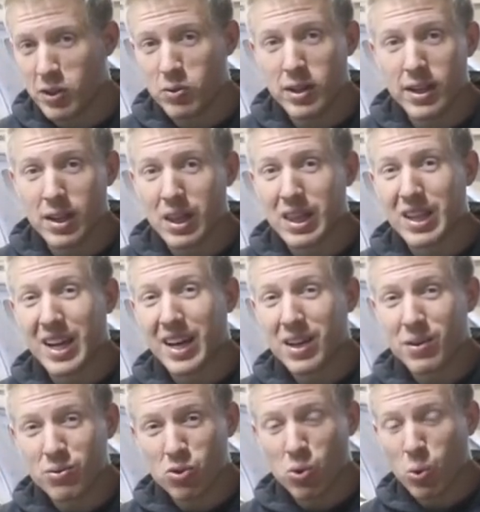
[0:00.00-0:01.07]
You need a
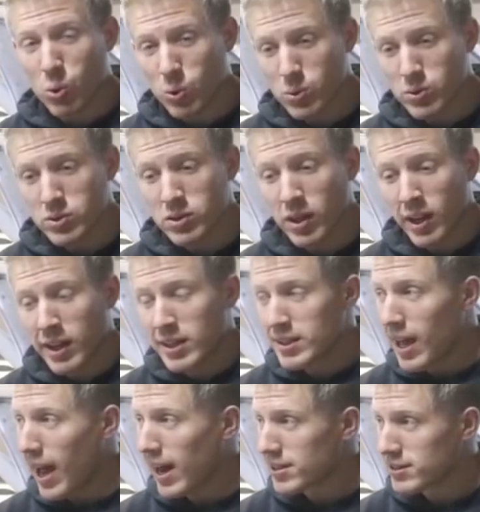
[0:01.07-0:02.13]
lot of tools
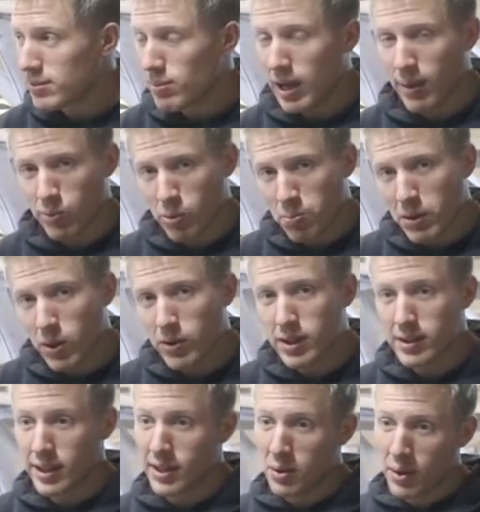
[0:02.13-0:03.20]
to actually be able to build
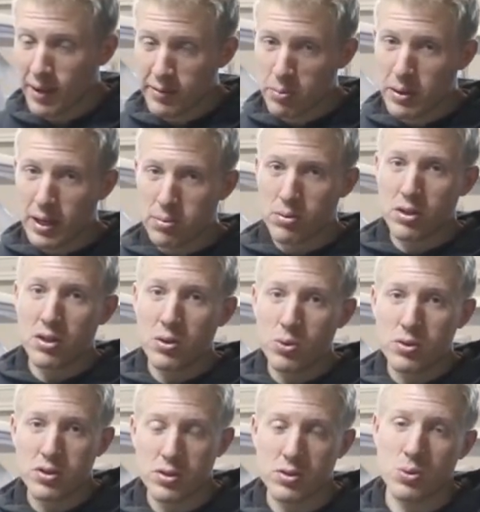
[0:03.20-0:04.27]
it. Then you have to be able to
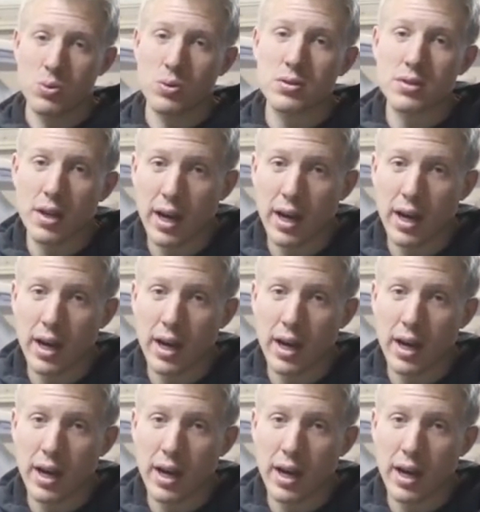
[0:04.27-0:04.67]
use the tools.